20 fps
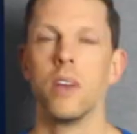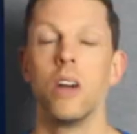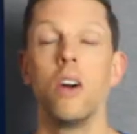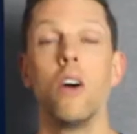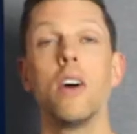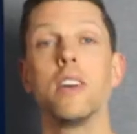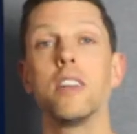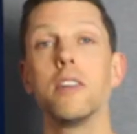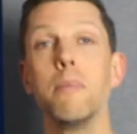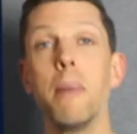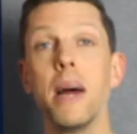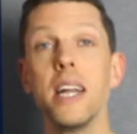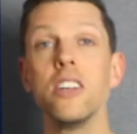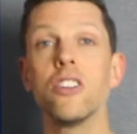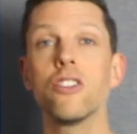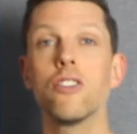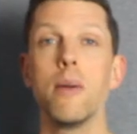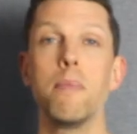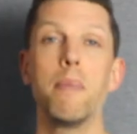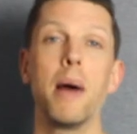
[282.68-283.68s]
Right, so
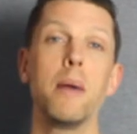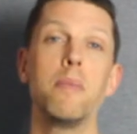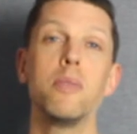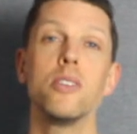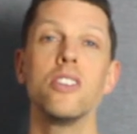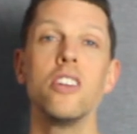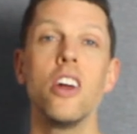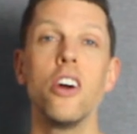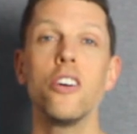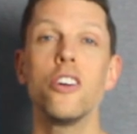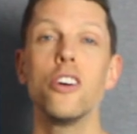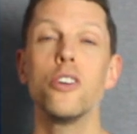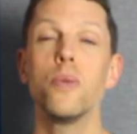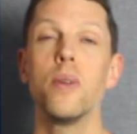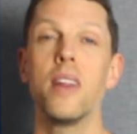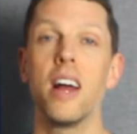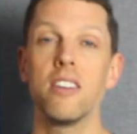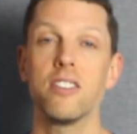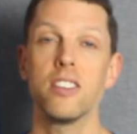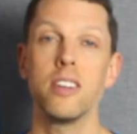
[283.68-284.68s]
manuscript paper's no good
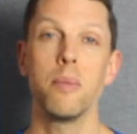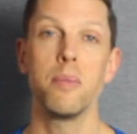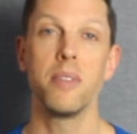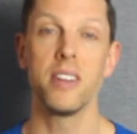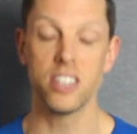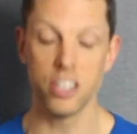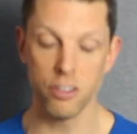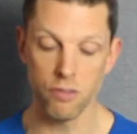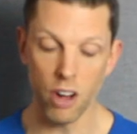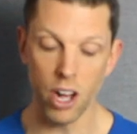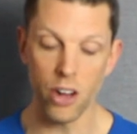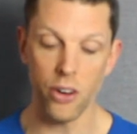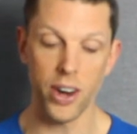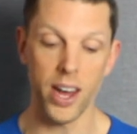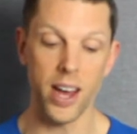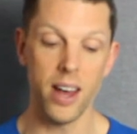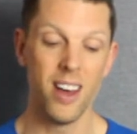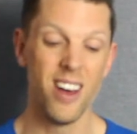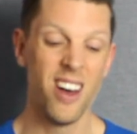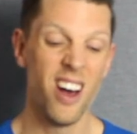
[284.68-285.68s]
without something to write on
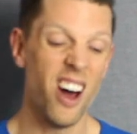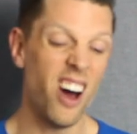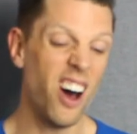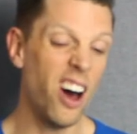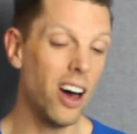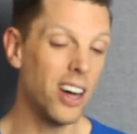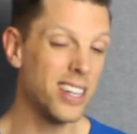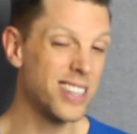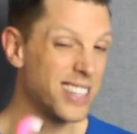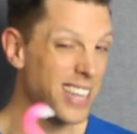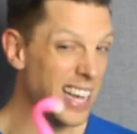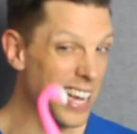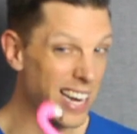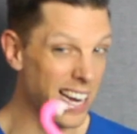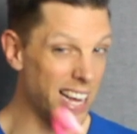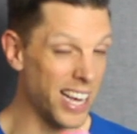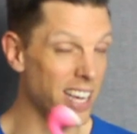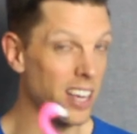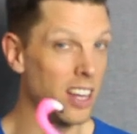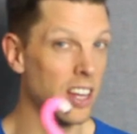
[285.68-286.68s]
it.
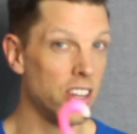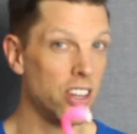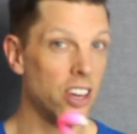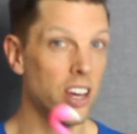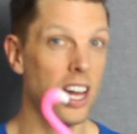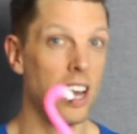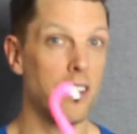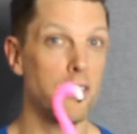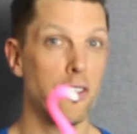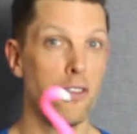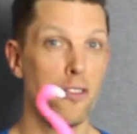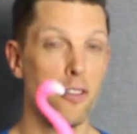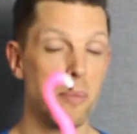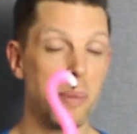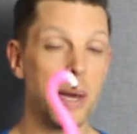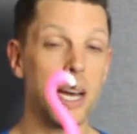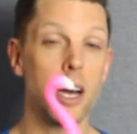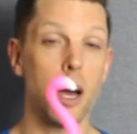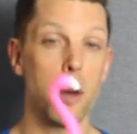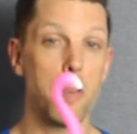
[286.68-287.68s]
Ideally, you're going to have a
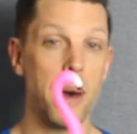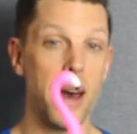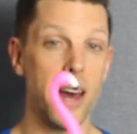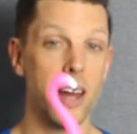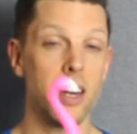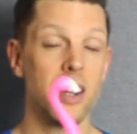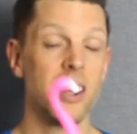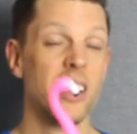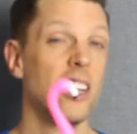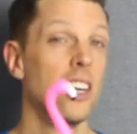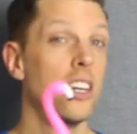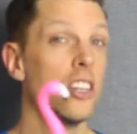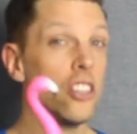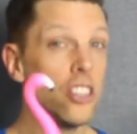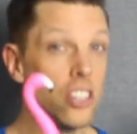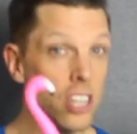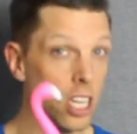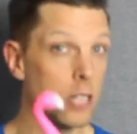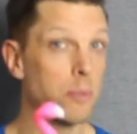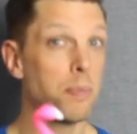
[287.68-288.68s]
flamingo pen
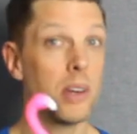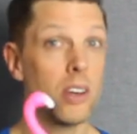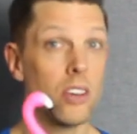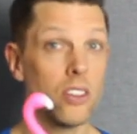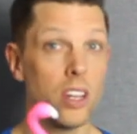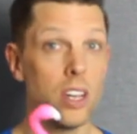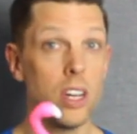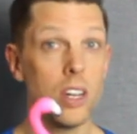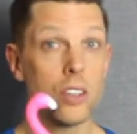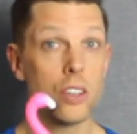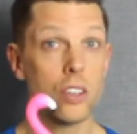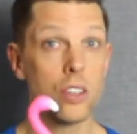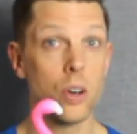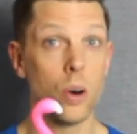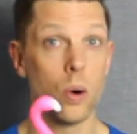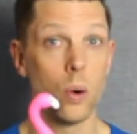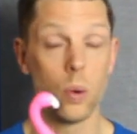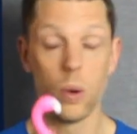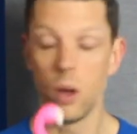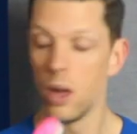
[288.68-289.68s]
just because it looks
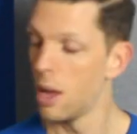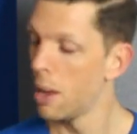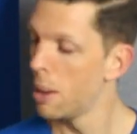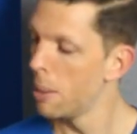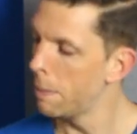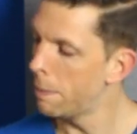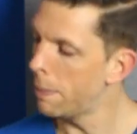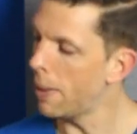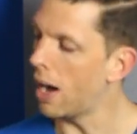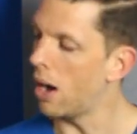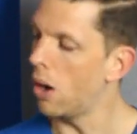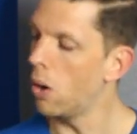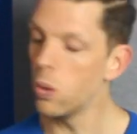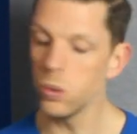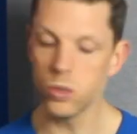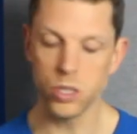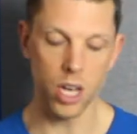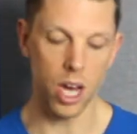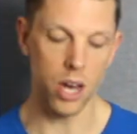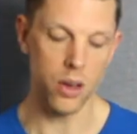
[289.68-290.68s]
cool. But
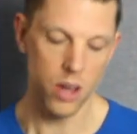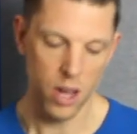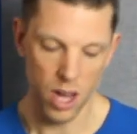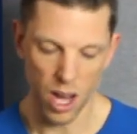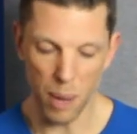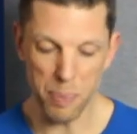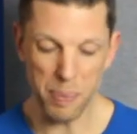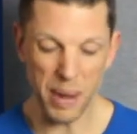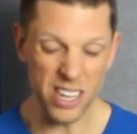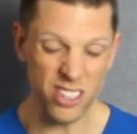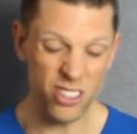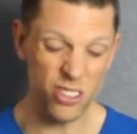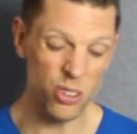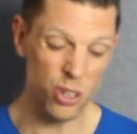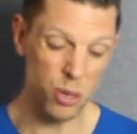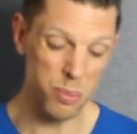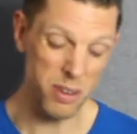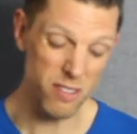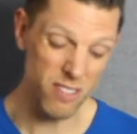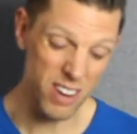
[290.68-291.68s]
also, a pencil
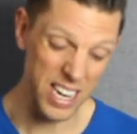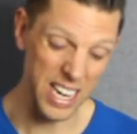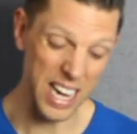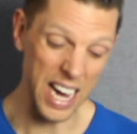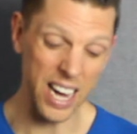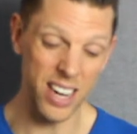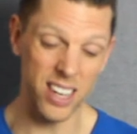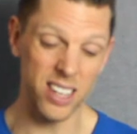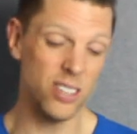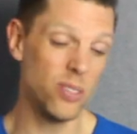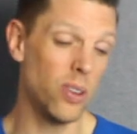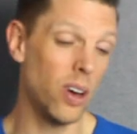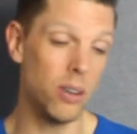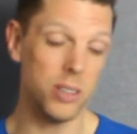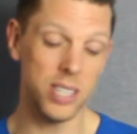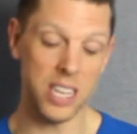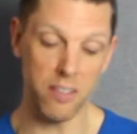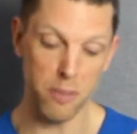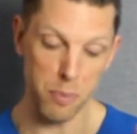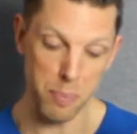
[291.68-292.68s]
can be really handy, so I always
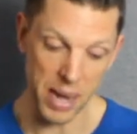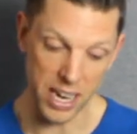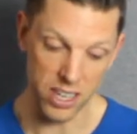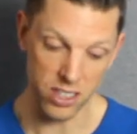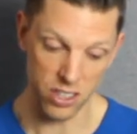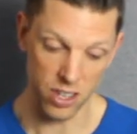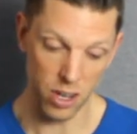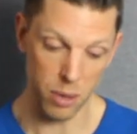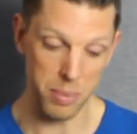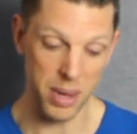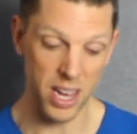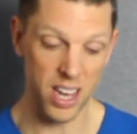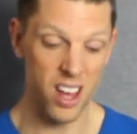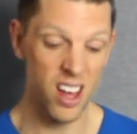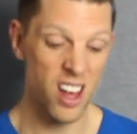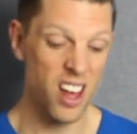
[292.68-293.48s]
have a pencil on me